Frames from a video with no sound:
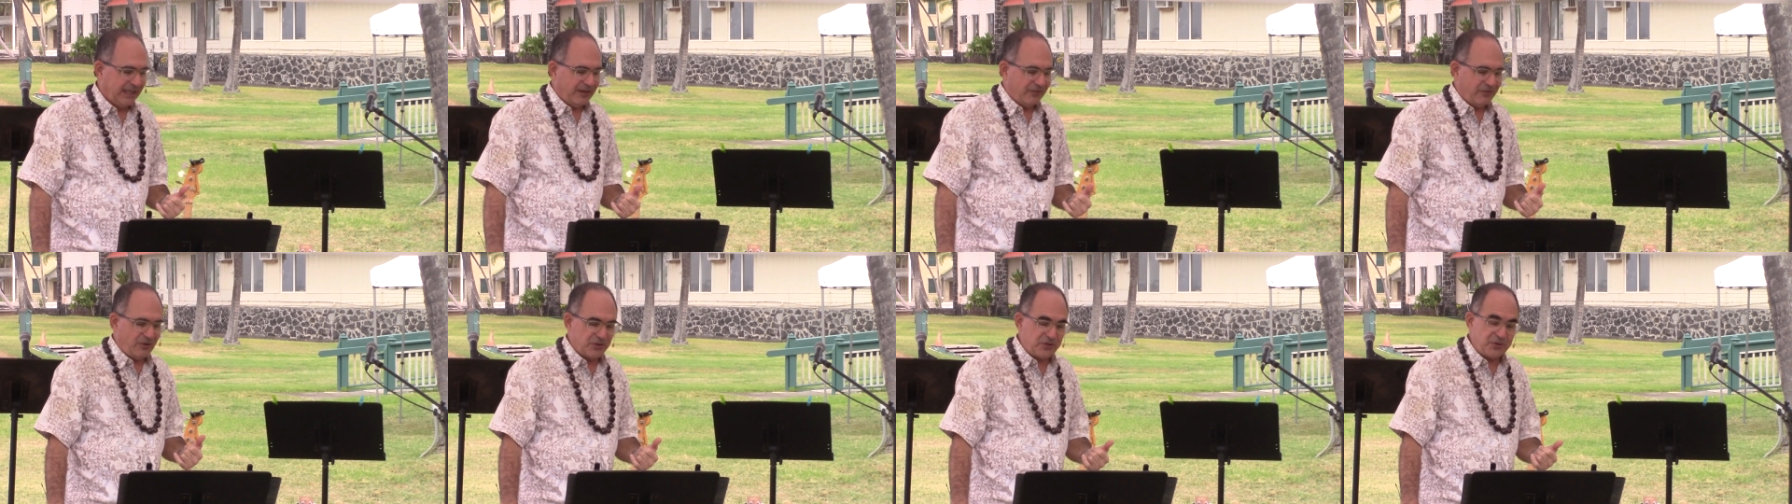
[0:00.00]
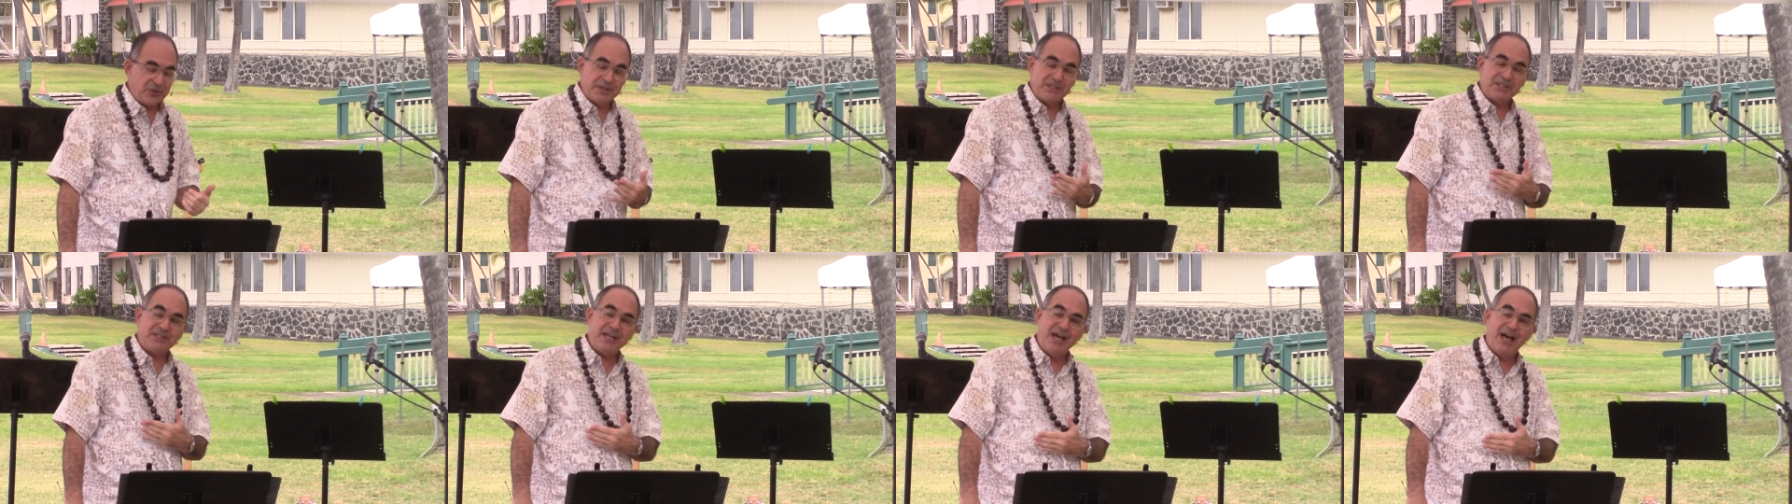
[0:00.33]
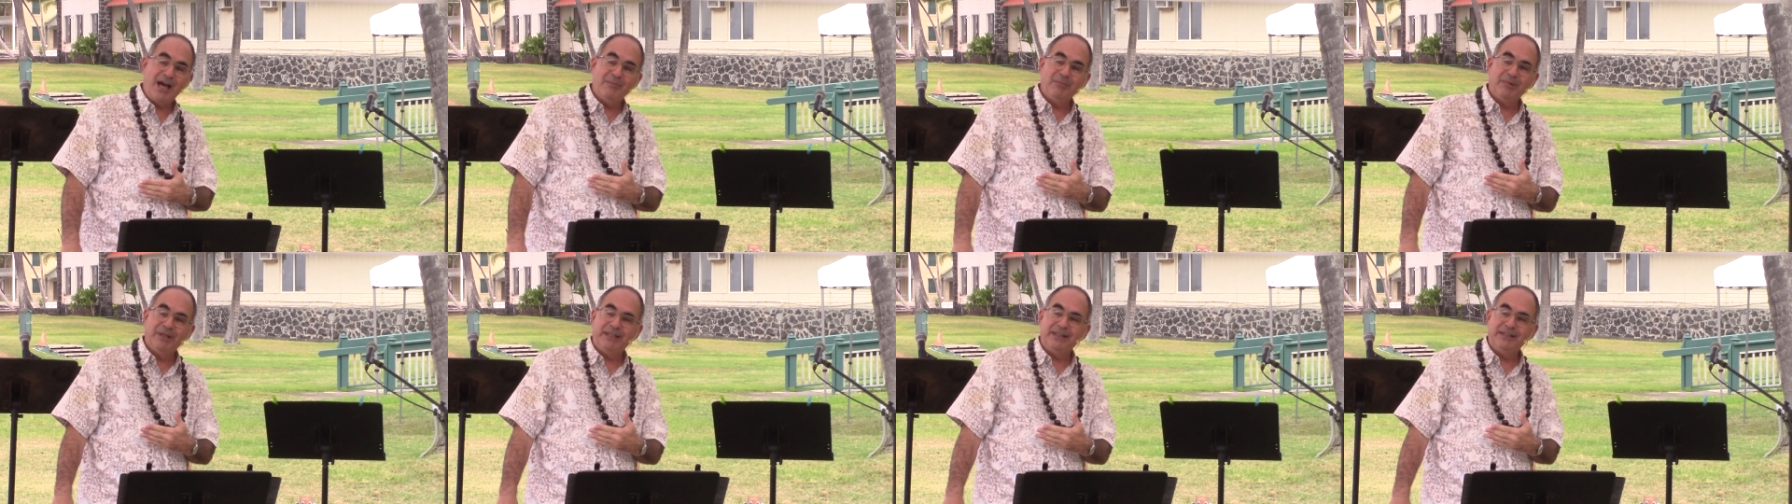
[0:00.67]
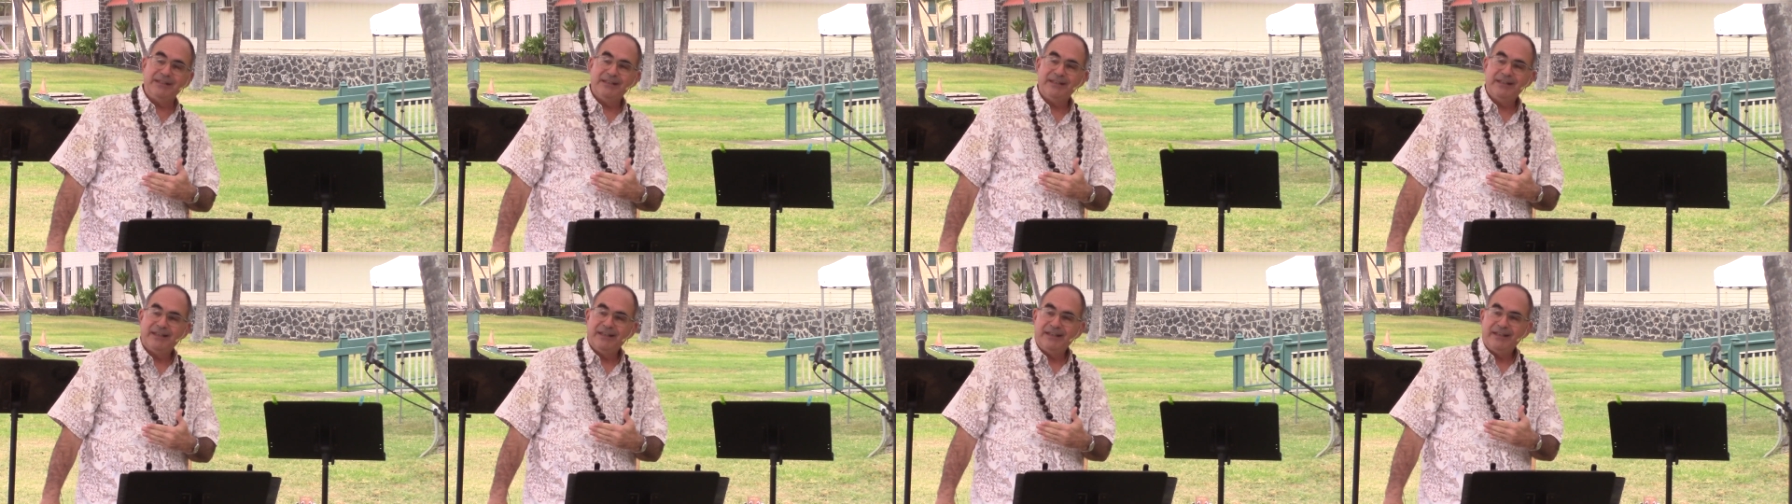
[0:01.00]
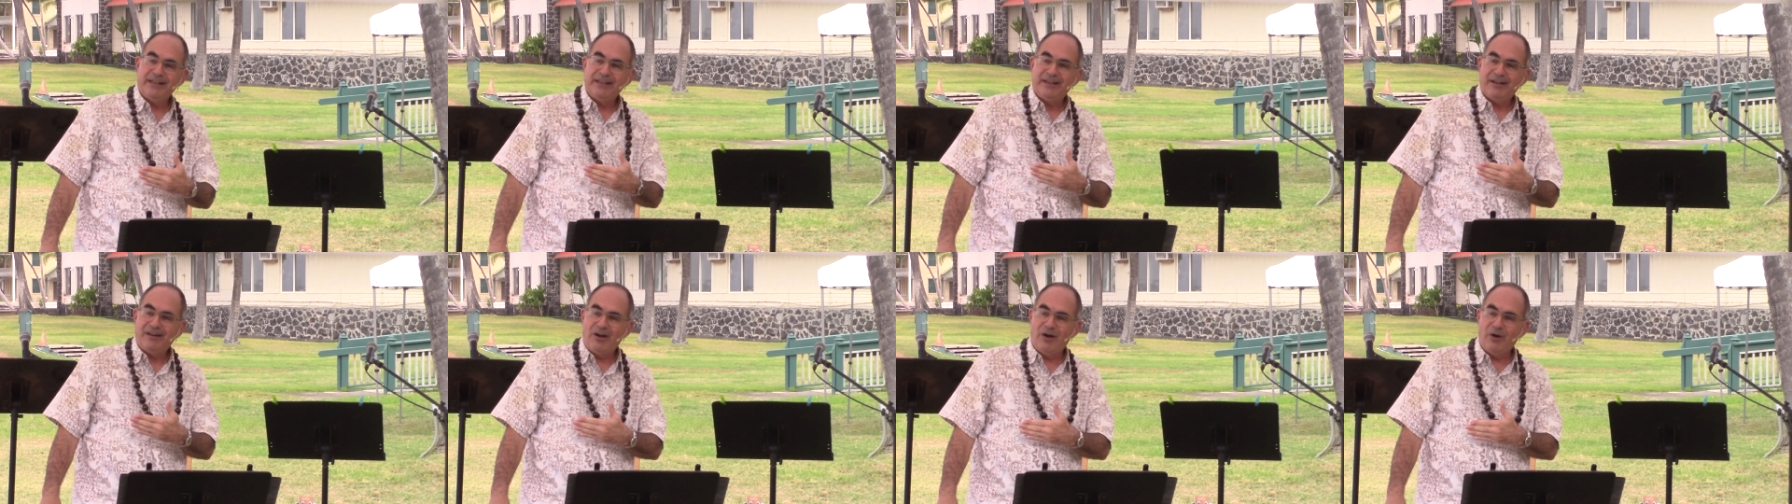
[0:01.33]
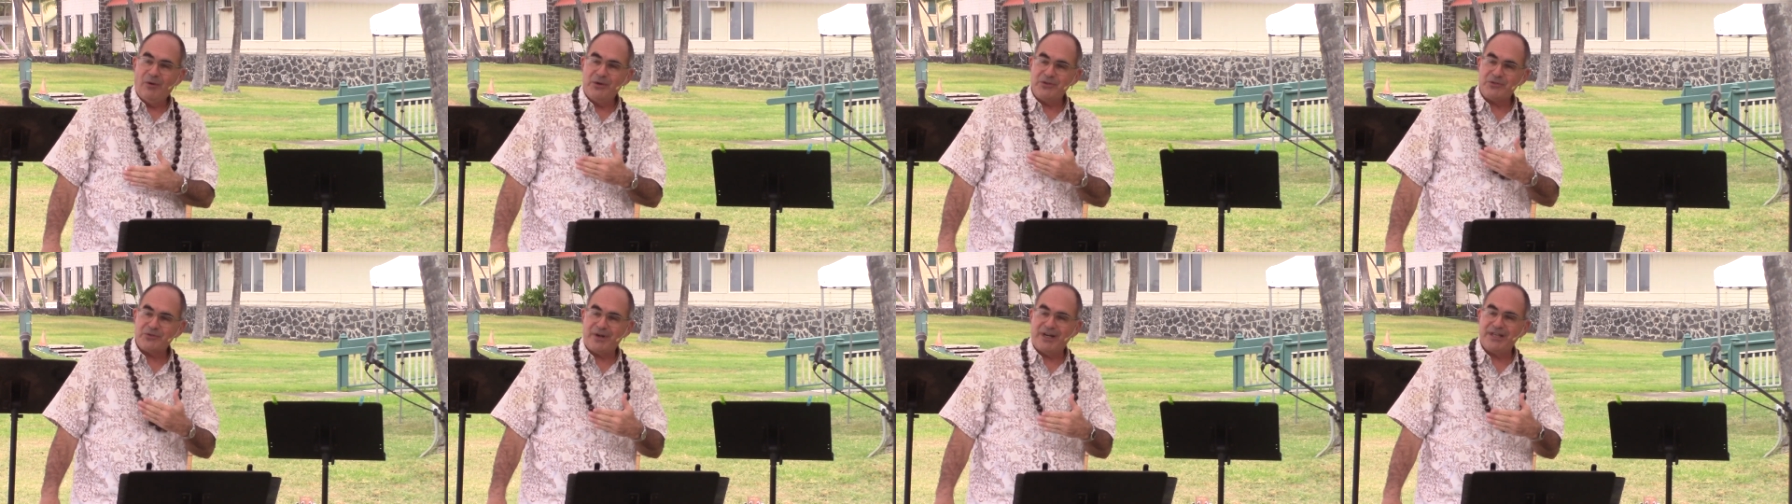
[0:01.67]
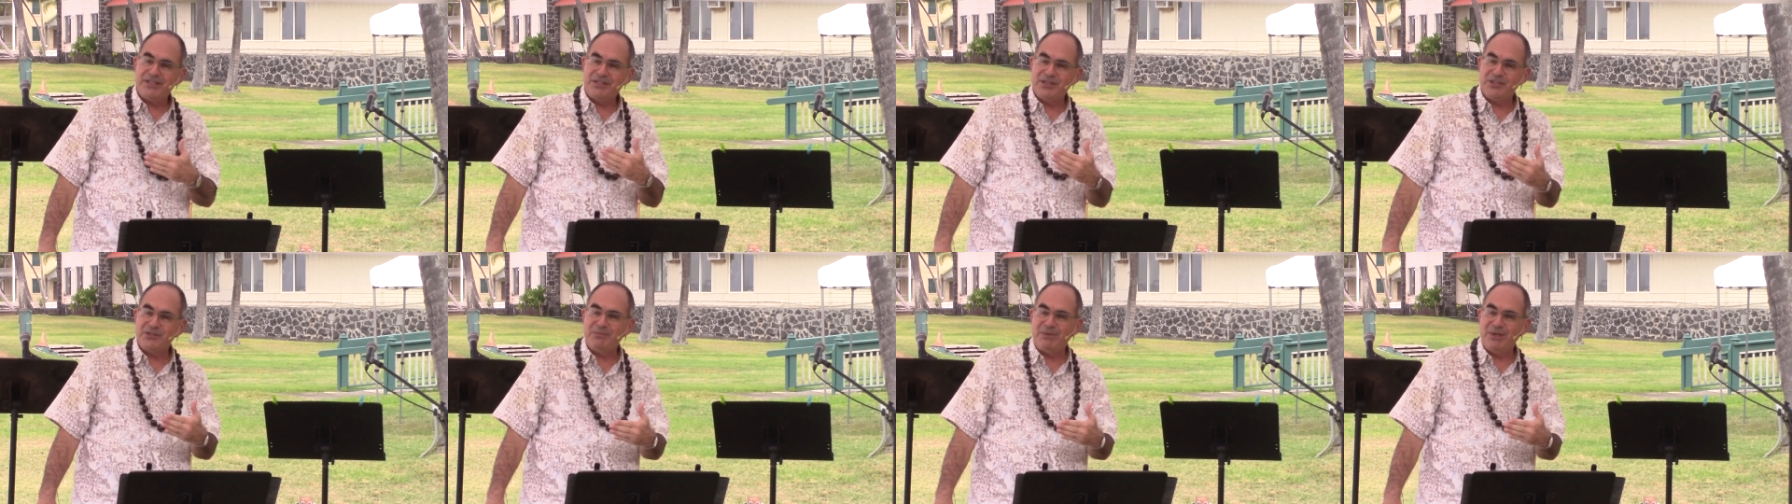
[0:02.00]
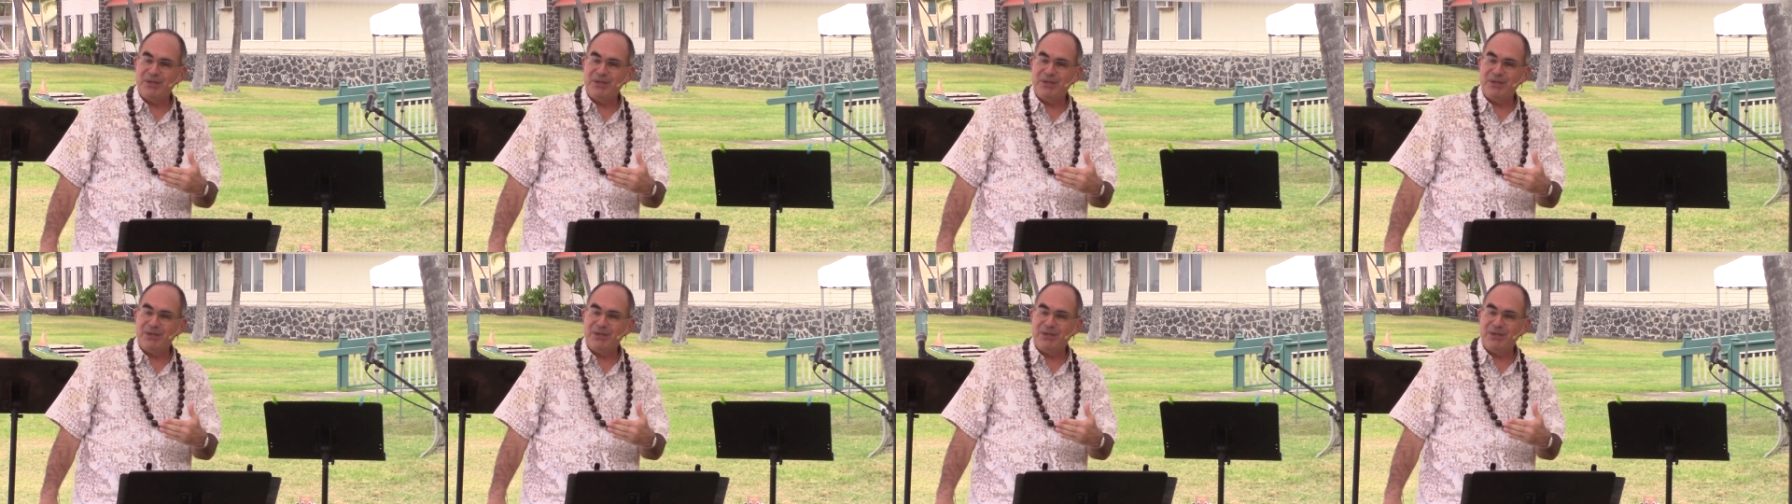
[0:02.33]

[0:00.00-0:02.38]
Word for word: Of course, Chris Tomlin always writes his